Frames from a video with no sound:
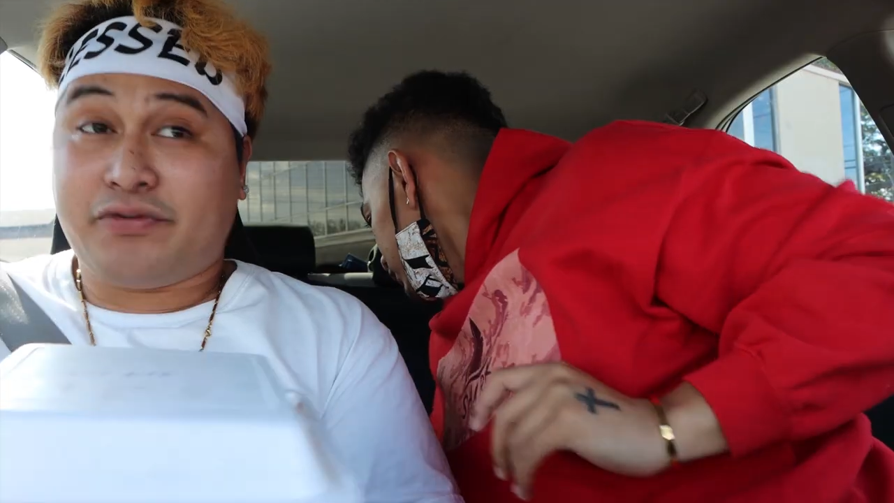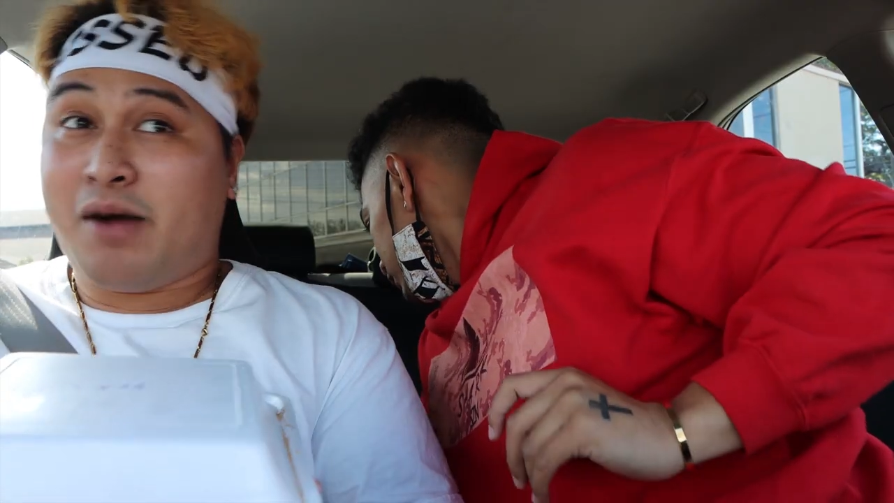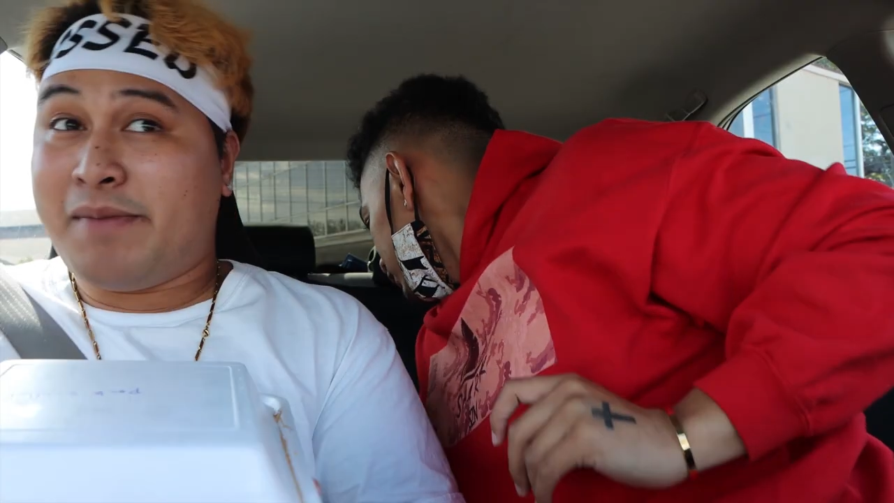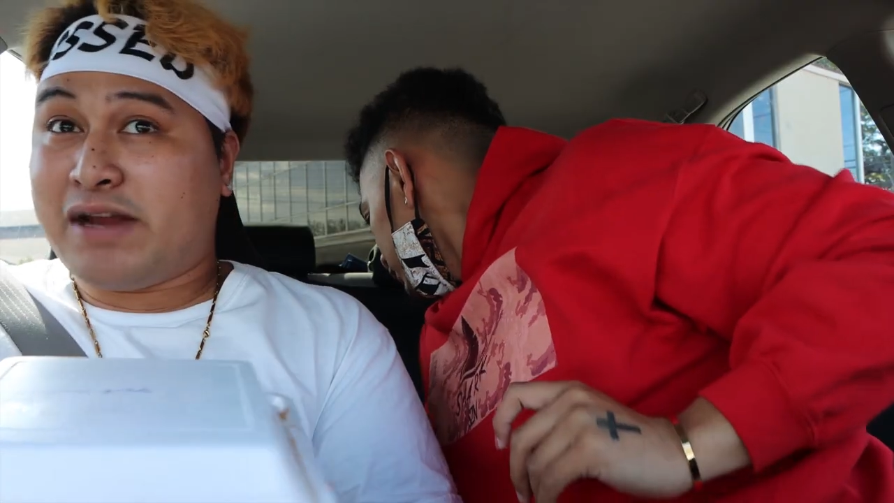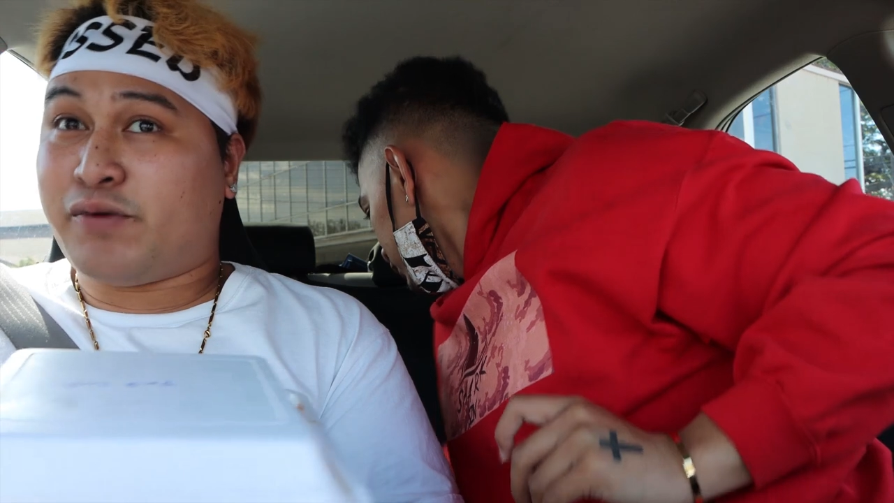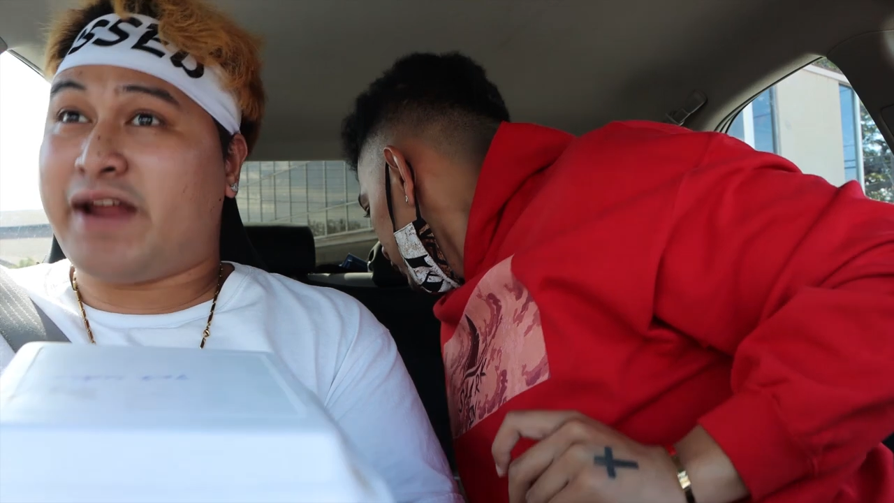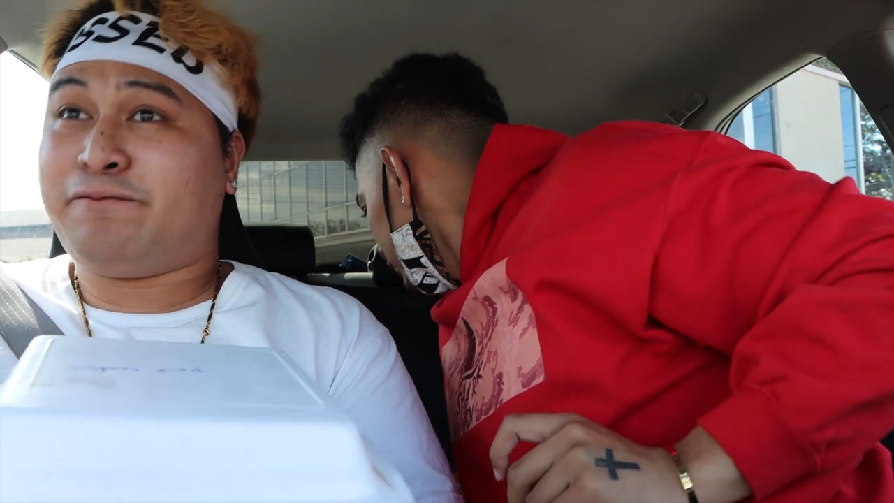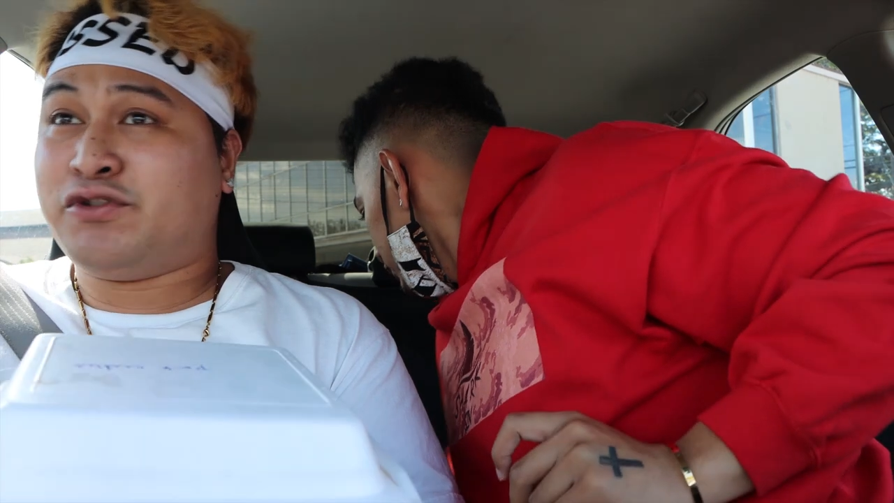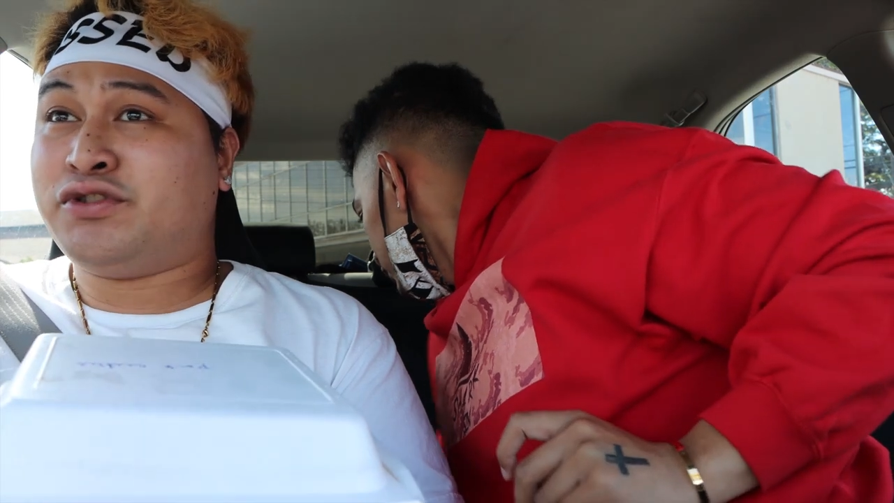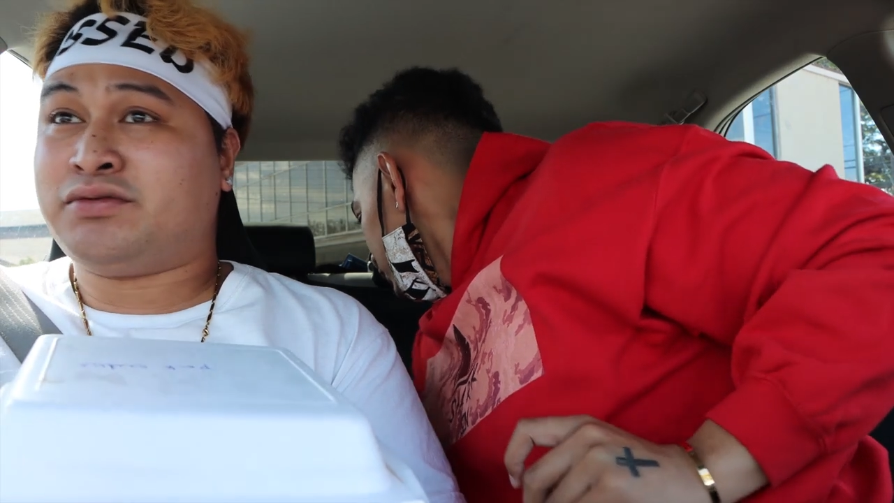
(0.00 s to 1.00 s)
If y'all make
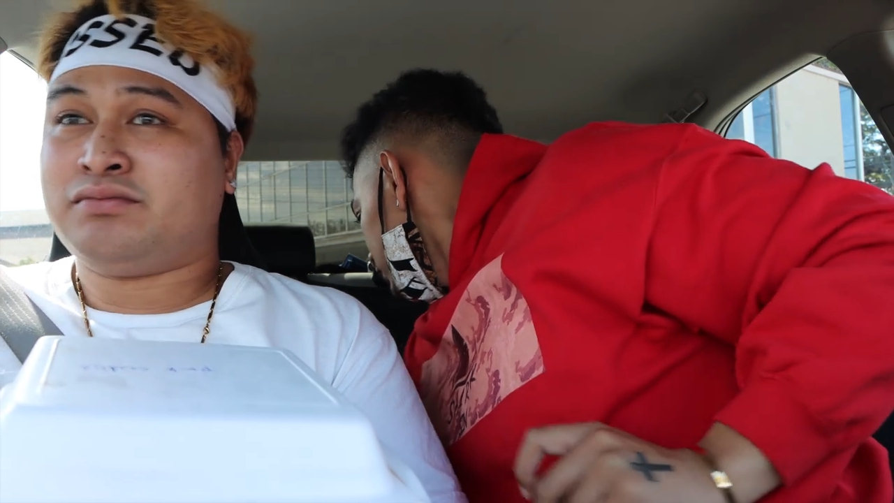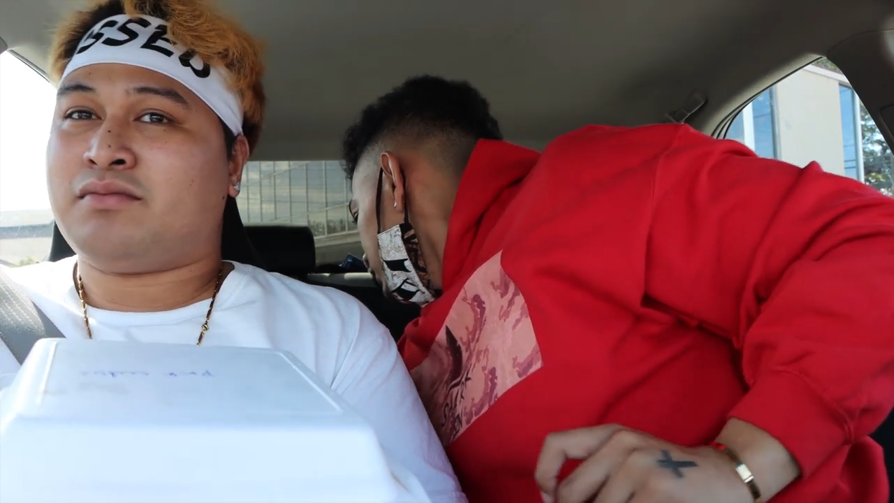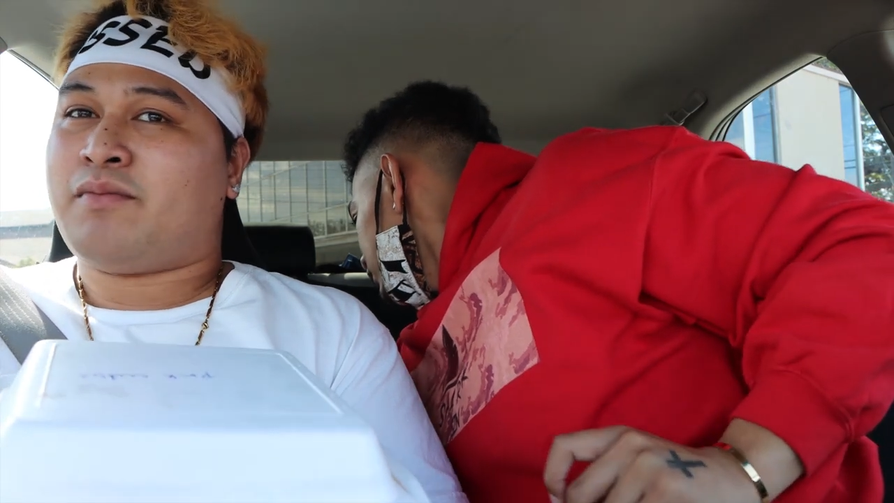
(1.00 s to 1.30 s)
great food,